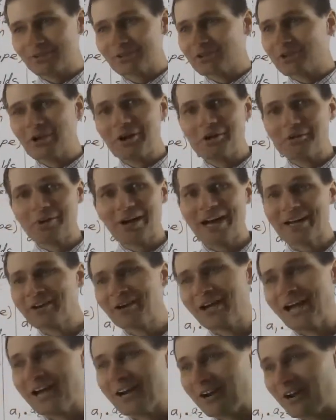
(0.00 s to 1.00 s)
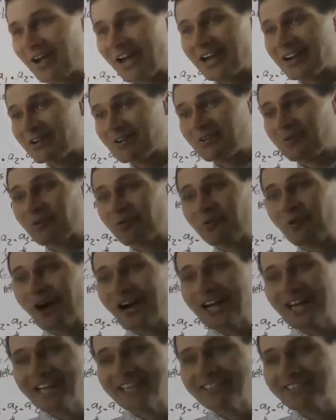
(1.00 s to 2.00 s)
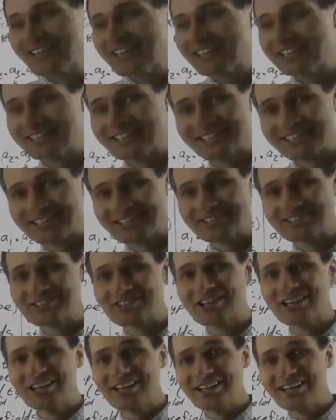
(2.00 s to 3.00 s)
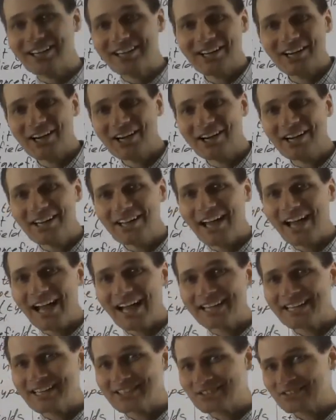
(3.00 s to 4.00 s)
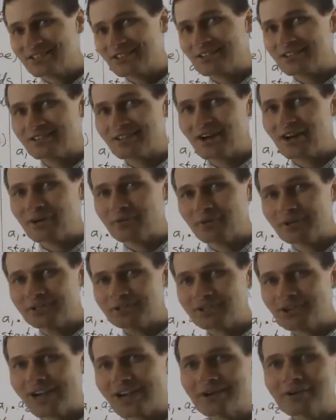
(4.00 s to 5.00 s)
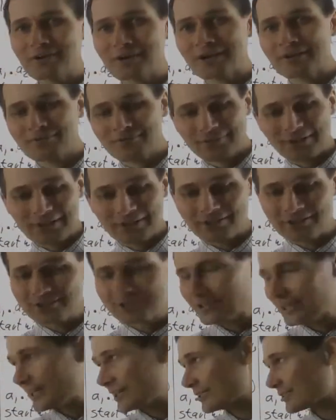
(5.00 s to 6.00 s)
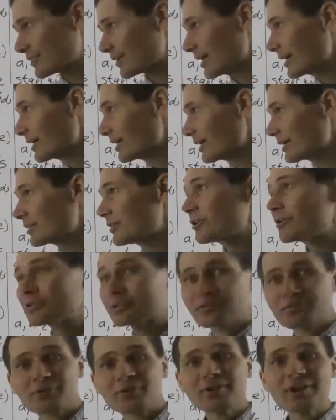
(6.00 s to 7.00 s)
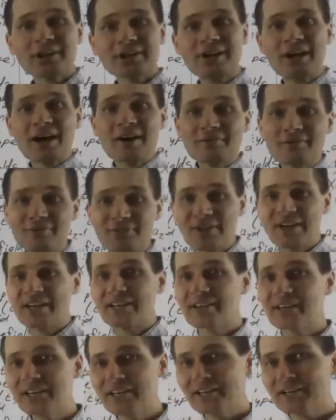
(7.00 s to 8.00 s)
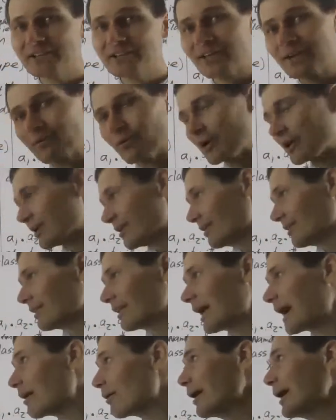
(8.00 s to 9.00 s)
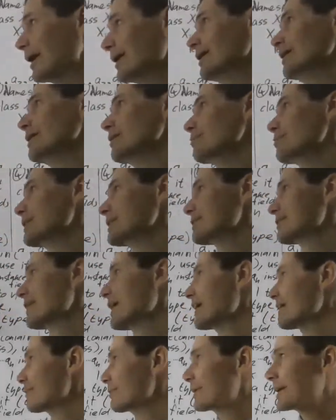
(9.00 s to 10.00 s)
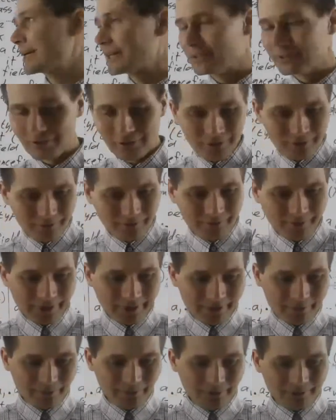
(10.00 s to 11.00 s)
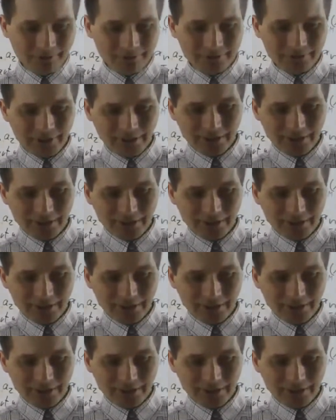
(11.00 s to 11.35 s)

I don't know why, right? Like it's, I guess they thought, well, shadowing fields is useful enough that they want to allow it, but shadowing local variables